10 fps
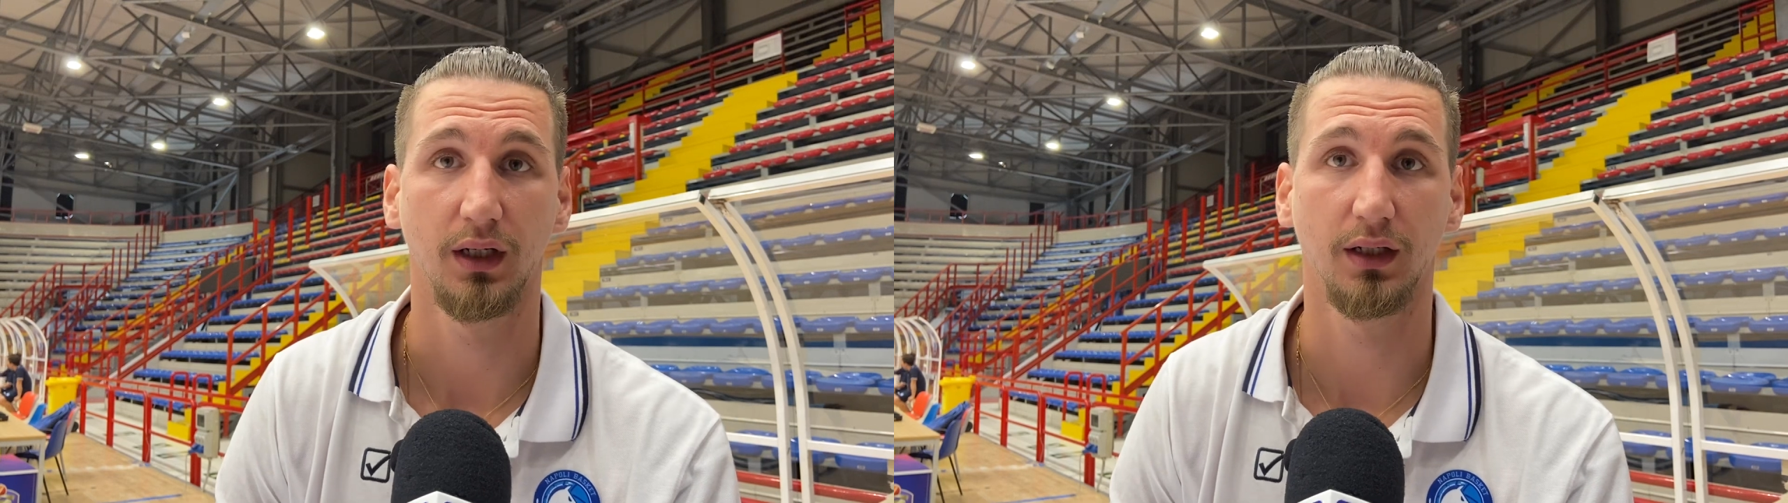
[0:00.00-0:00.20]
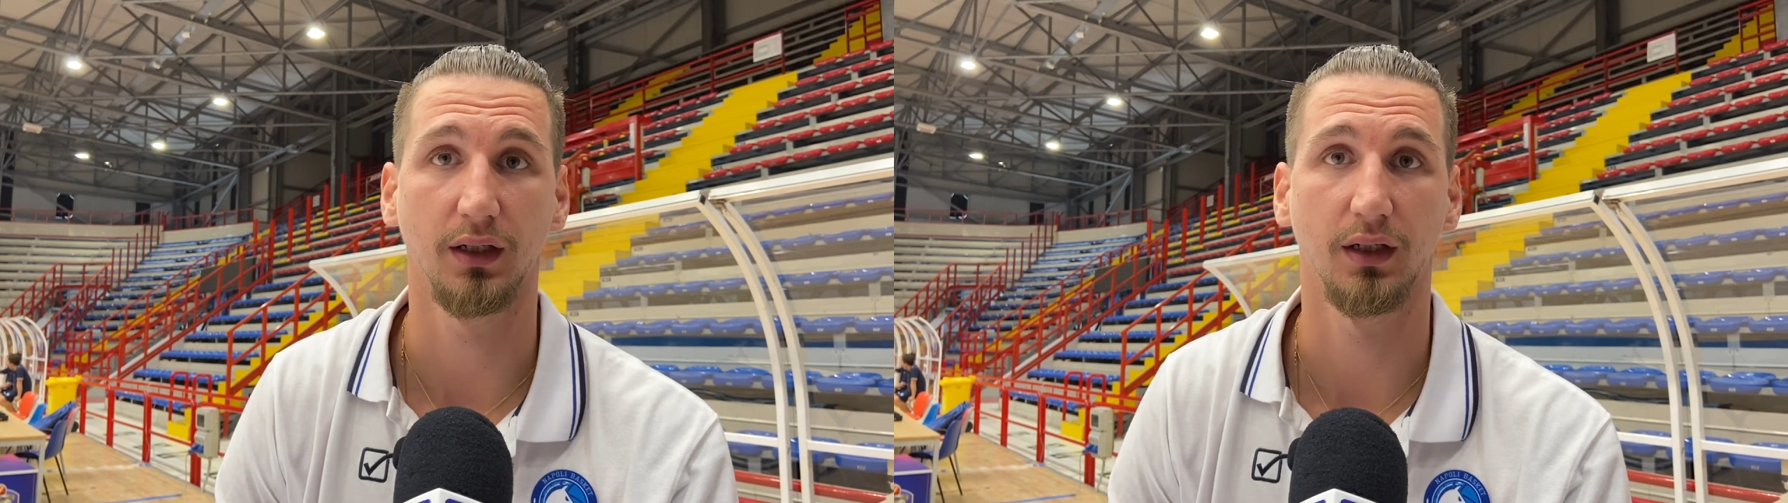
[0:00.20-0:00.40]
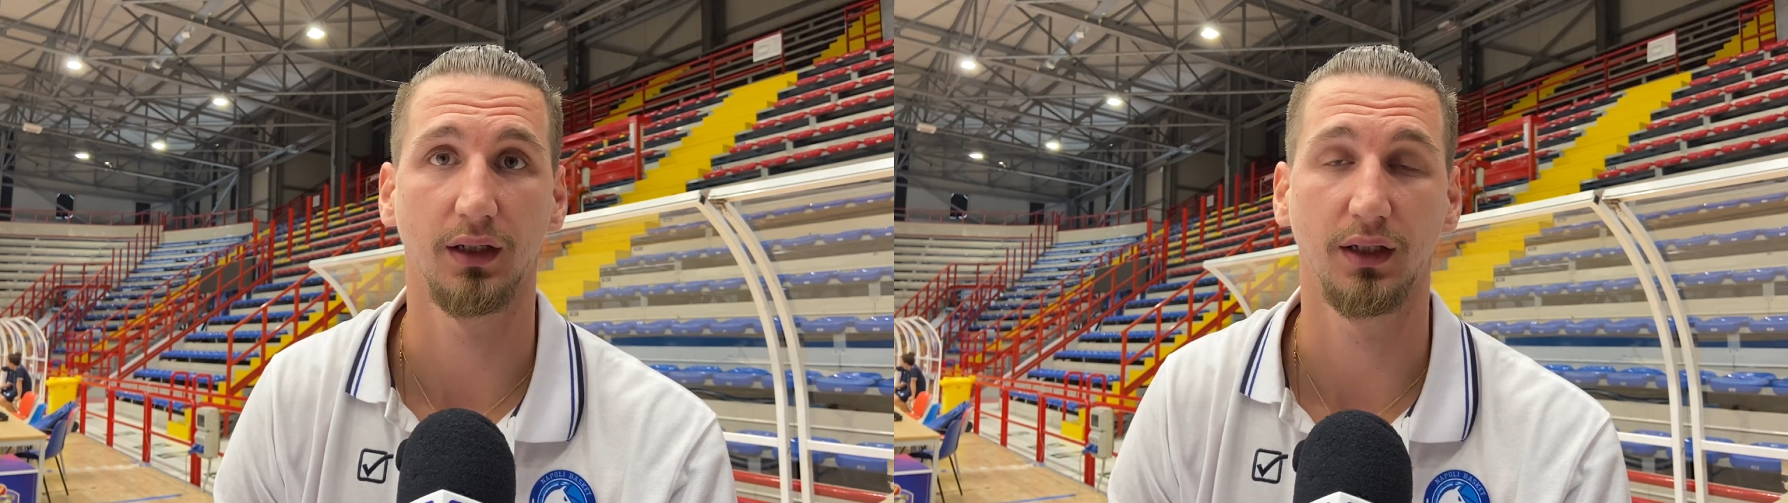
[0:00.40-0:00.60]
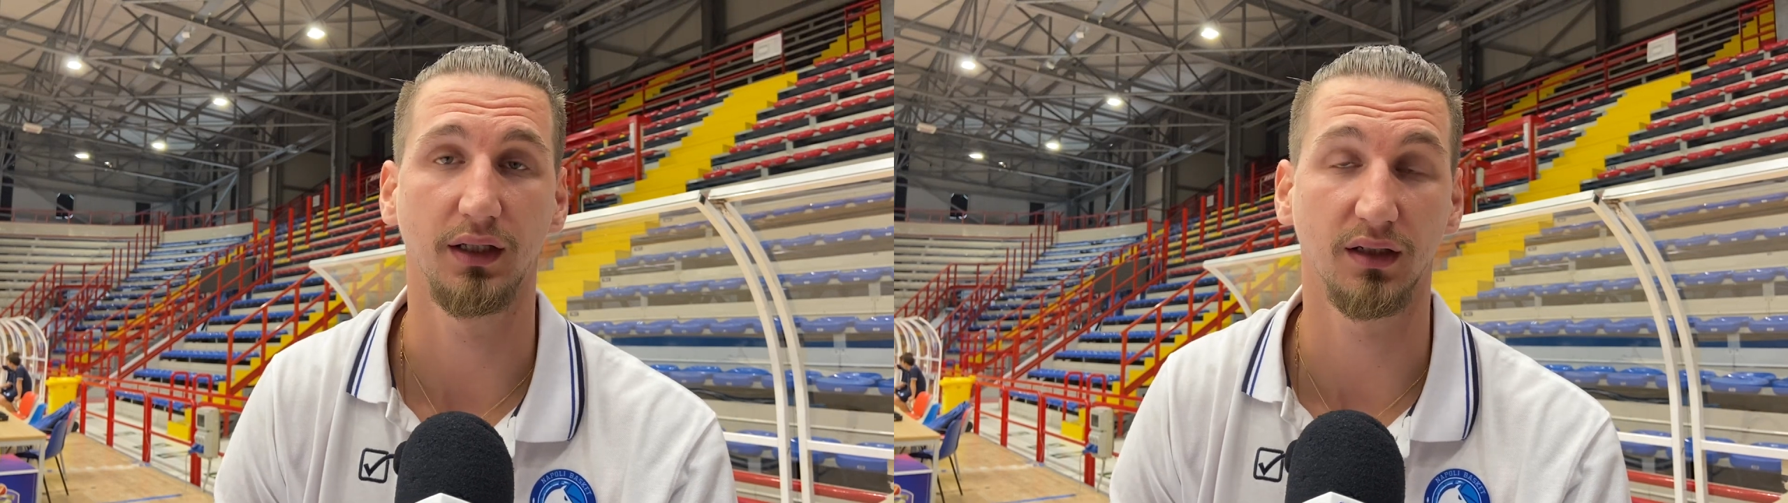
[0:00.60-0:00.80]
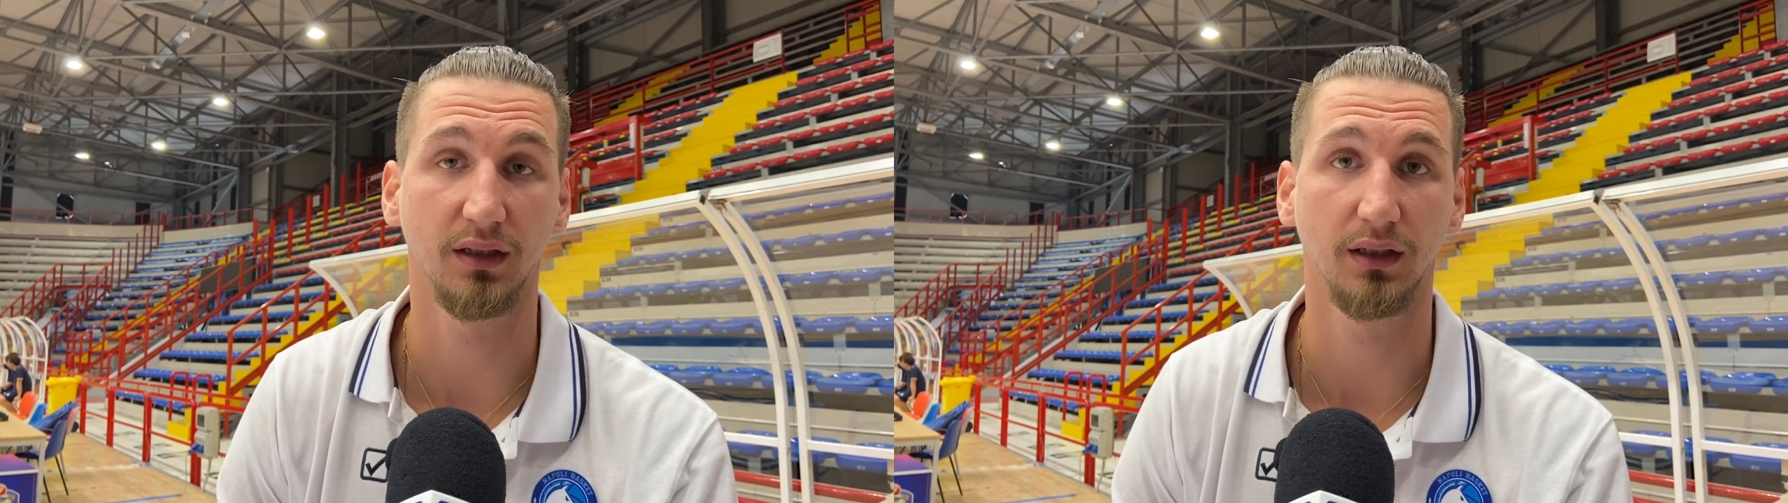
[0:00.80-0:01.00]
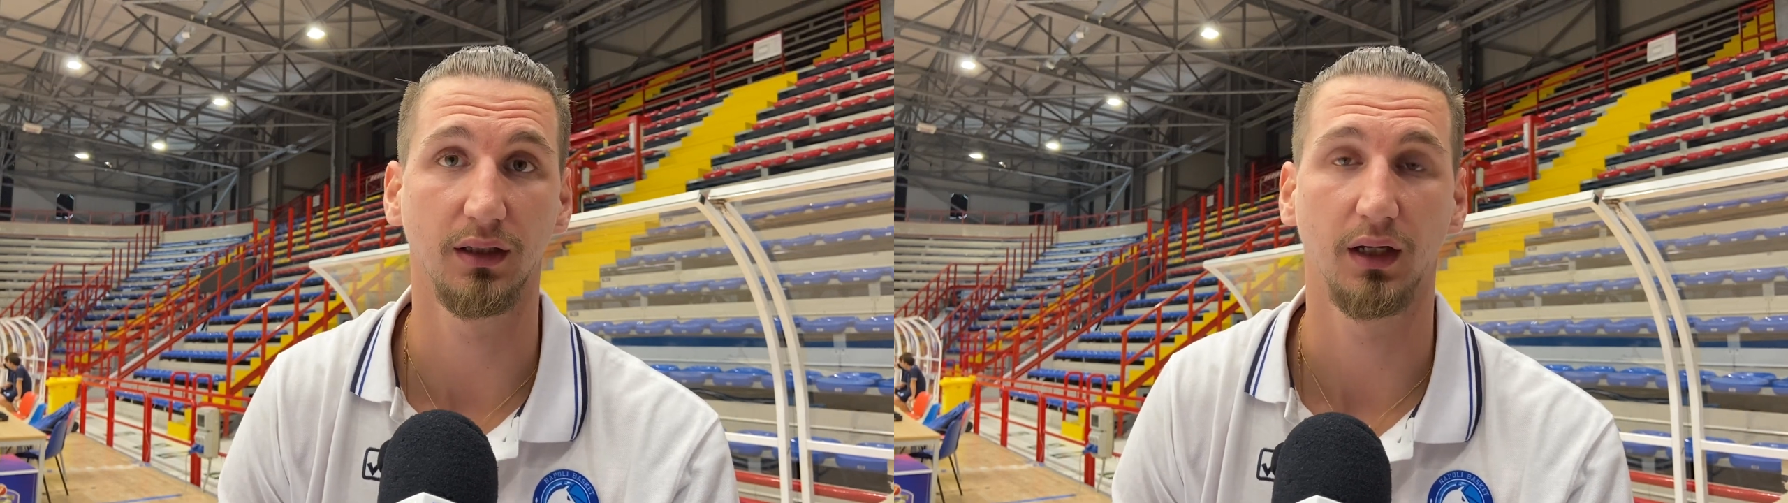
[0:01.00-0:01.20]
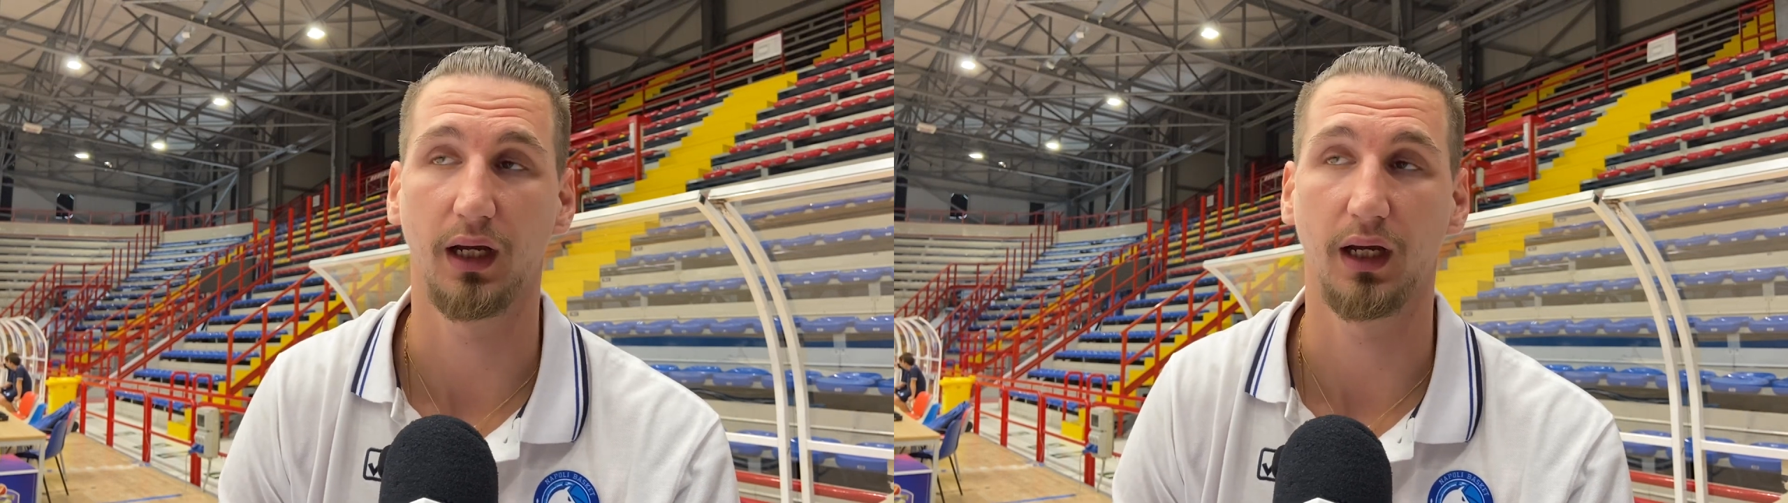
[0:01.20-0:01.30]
in Italy,